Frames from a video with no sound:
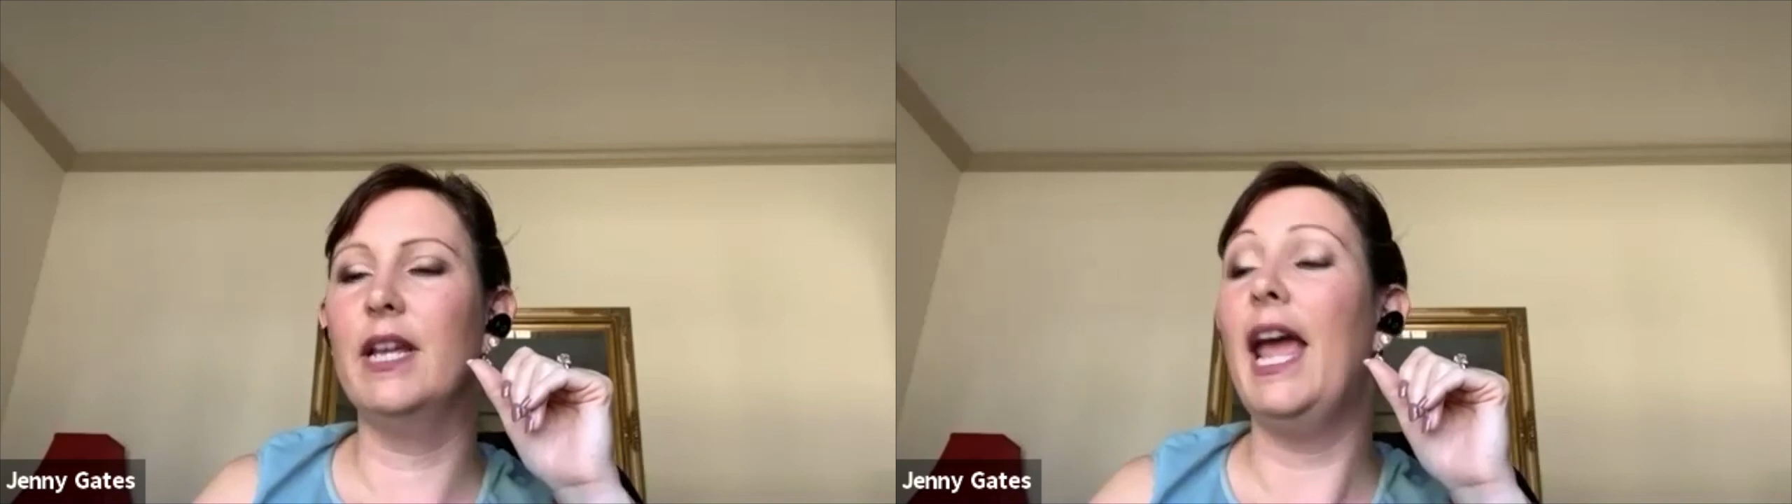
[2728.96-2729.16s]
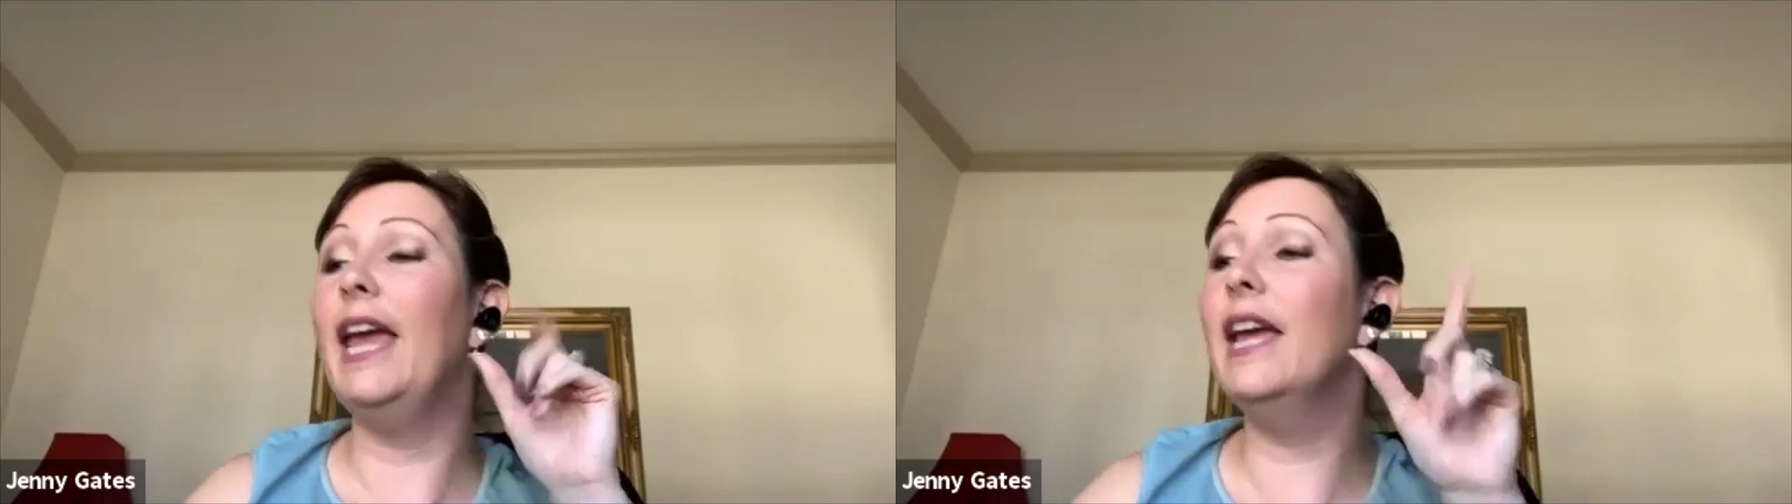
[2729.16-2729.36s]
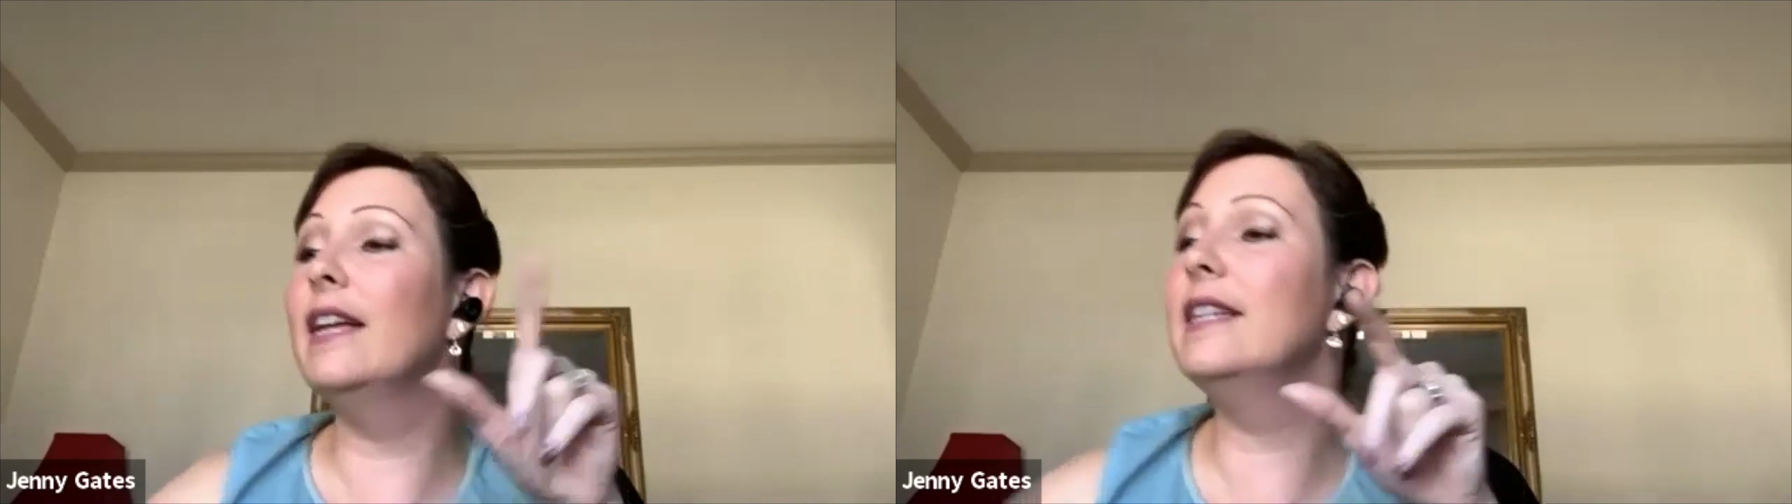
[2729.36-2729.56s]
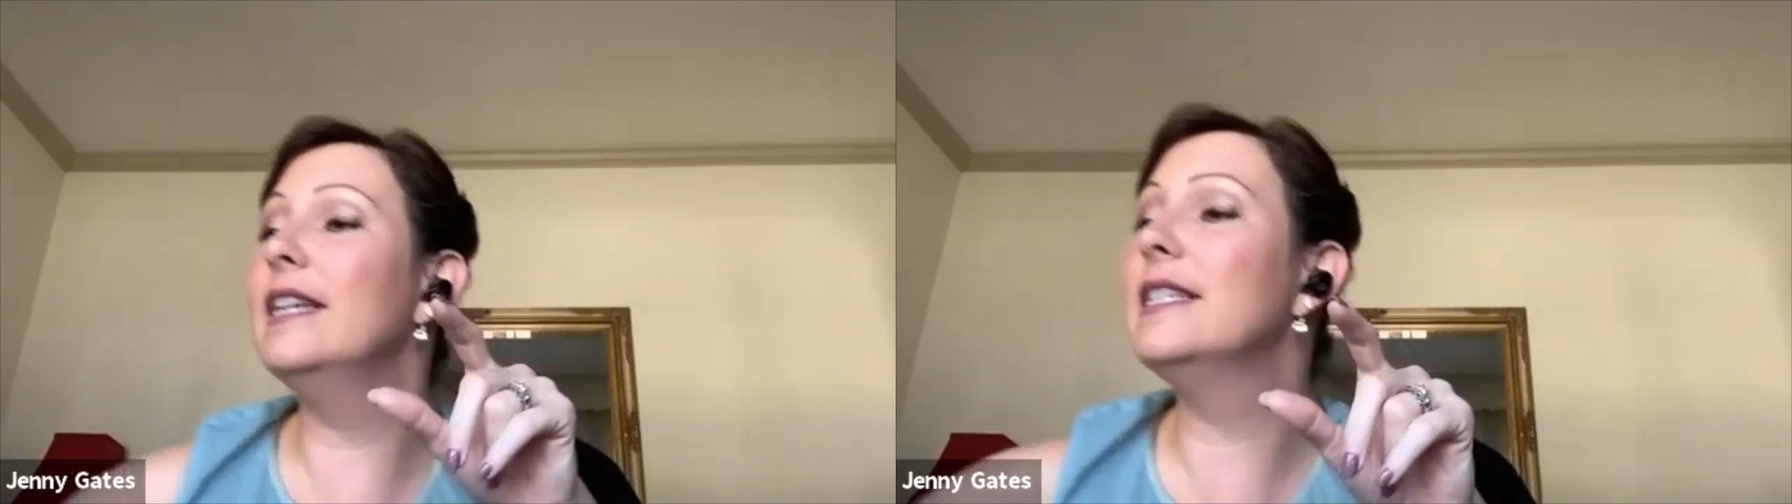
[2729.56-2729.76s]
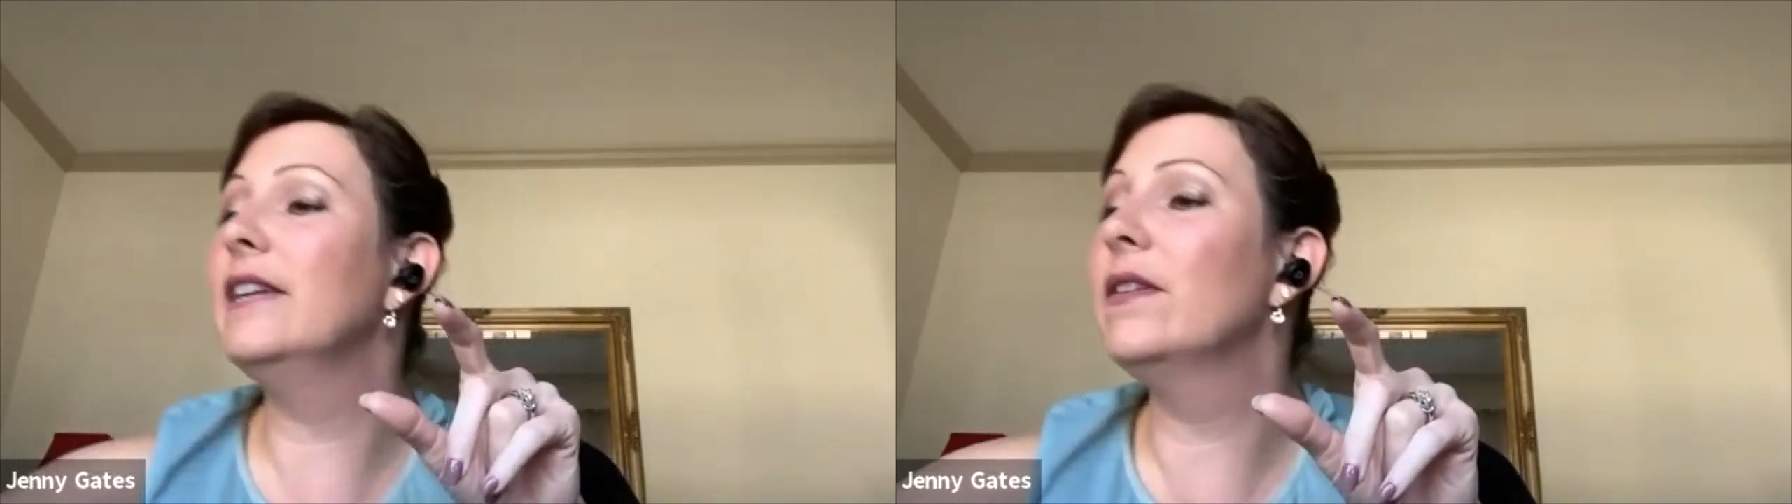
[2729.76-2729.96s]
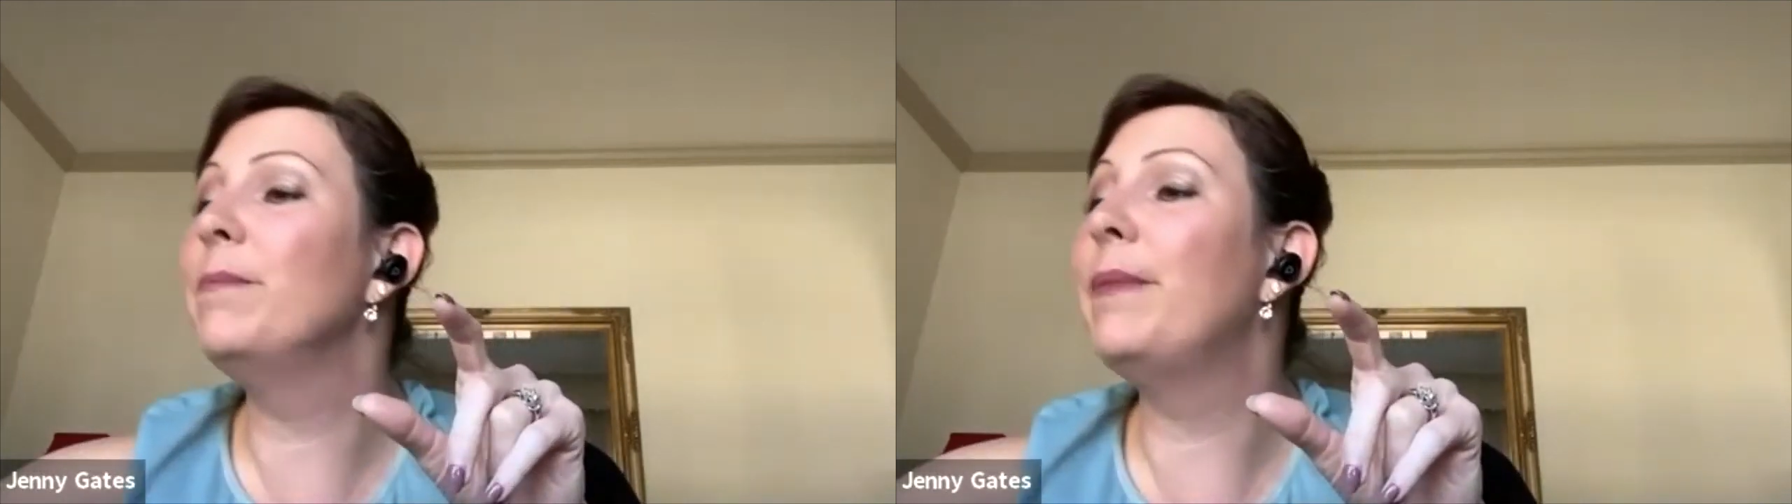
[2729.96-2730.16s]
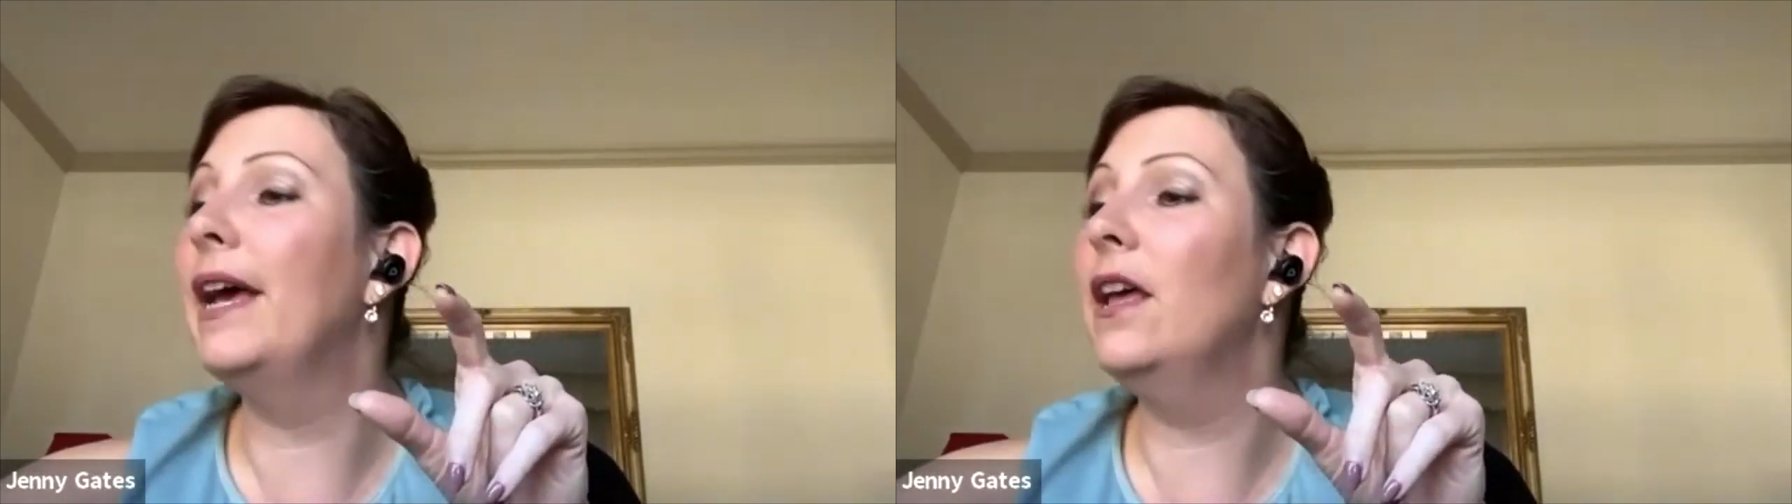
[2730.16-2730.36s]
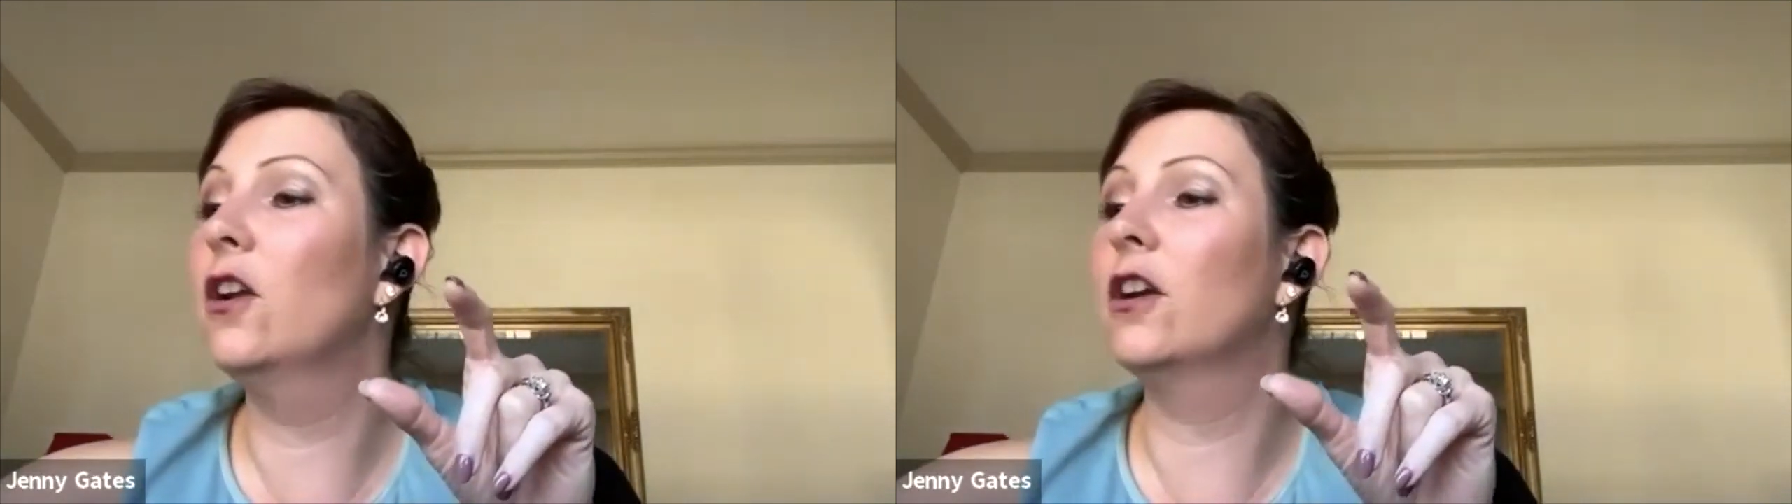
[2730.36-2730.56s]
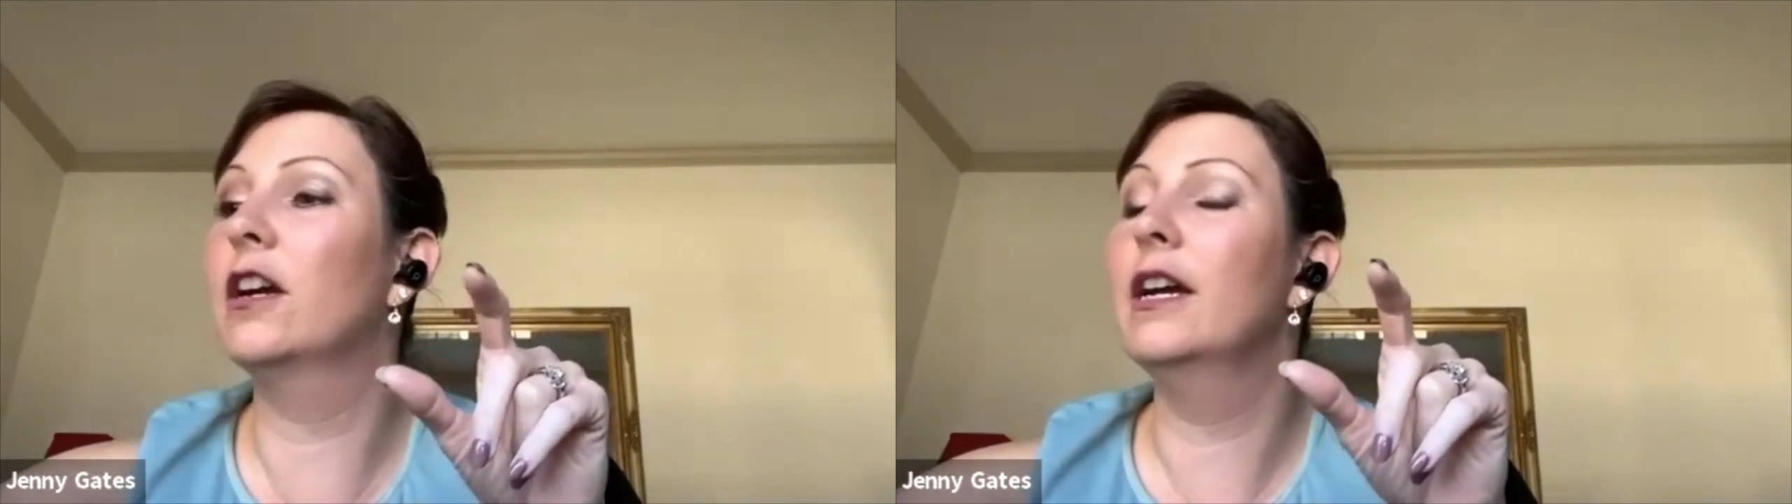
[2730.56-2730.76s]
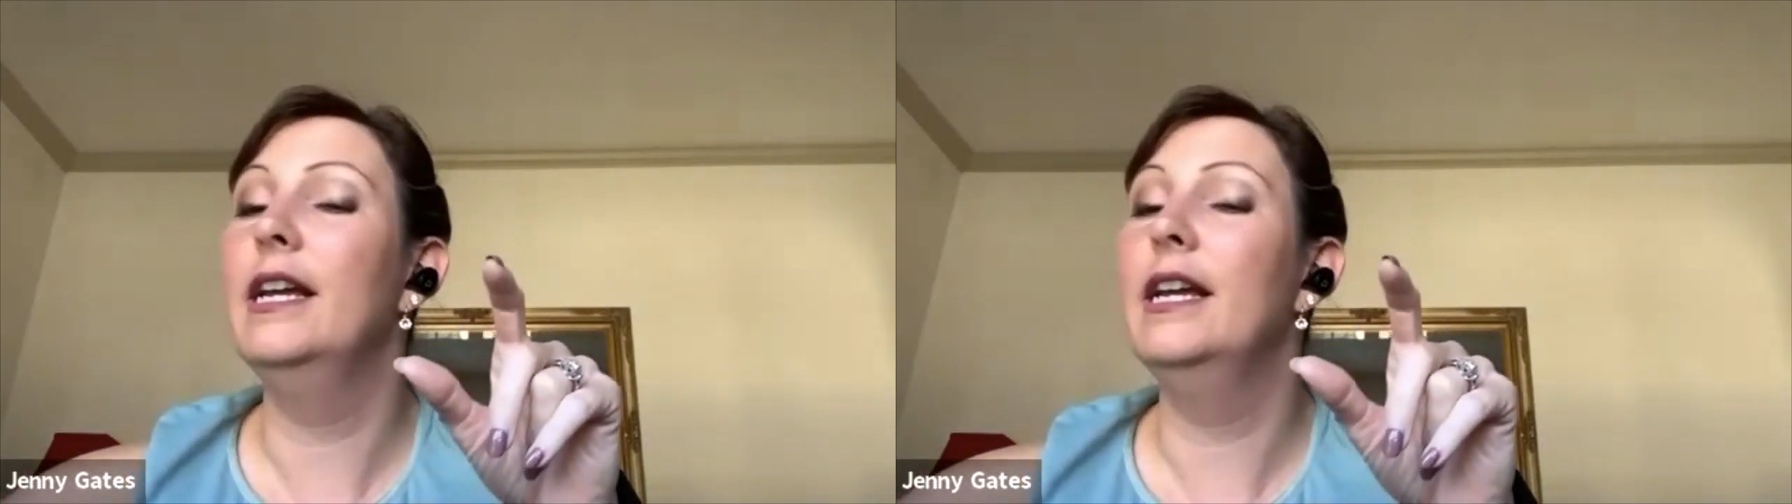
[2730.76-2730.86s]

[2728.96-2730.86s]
And it's even better